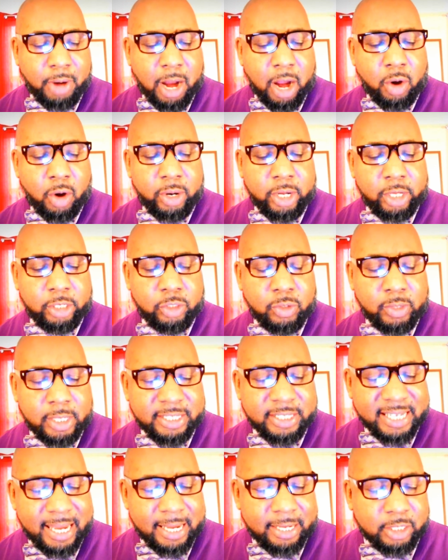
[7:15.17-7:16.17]
Priorities
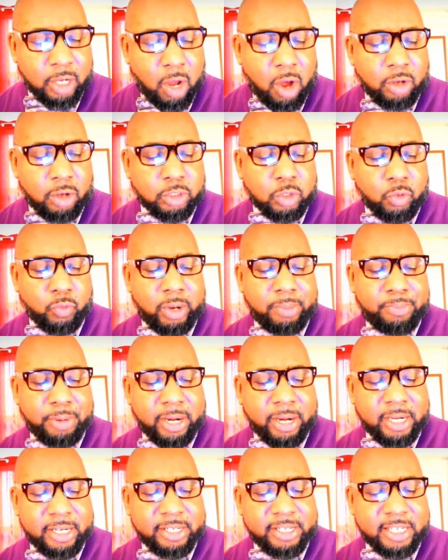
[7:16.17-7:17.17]
USA is also
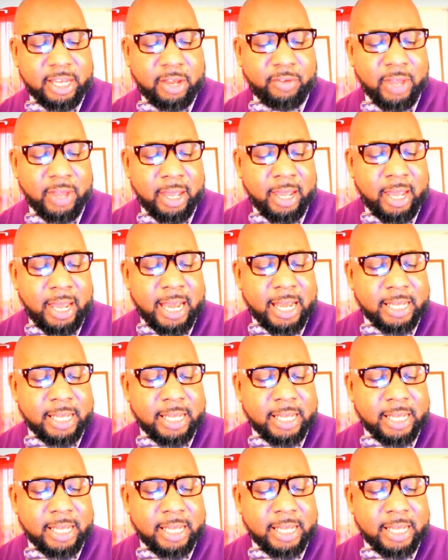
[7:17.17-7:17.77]
rebranding itself